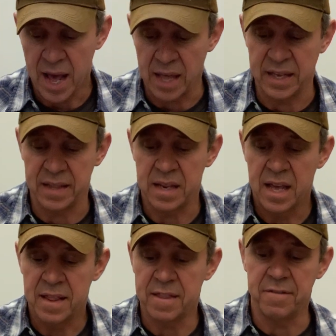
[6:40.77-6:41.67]
And then
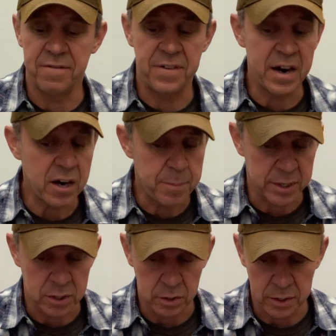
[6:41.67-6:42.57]
the very
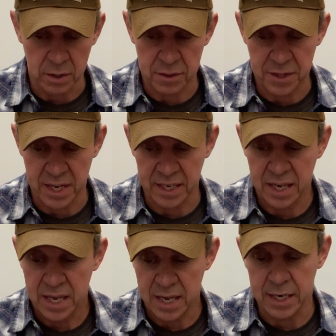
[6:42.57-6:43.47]
peculiar
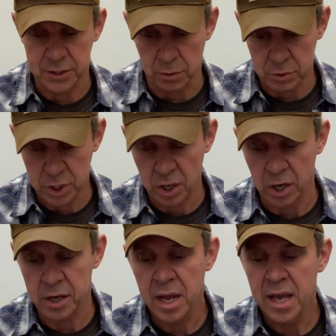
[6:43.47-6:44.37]
thing, in its own
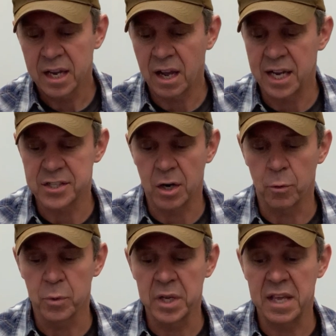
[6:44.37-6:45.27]
turn, caused a
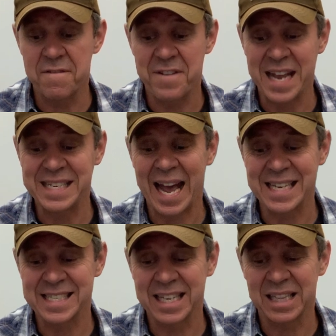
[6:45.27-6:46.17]
really
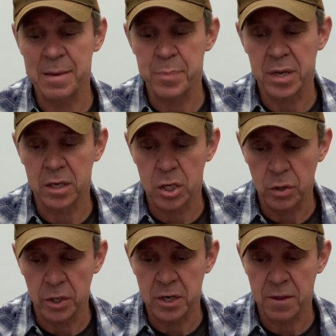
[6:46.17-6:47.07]
fantastically
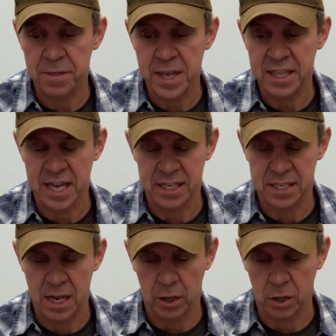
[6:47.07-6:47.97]
peculiar thing that
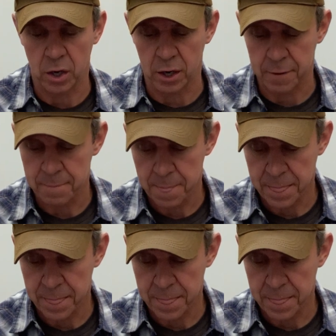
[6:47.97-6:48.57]
occurred.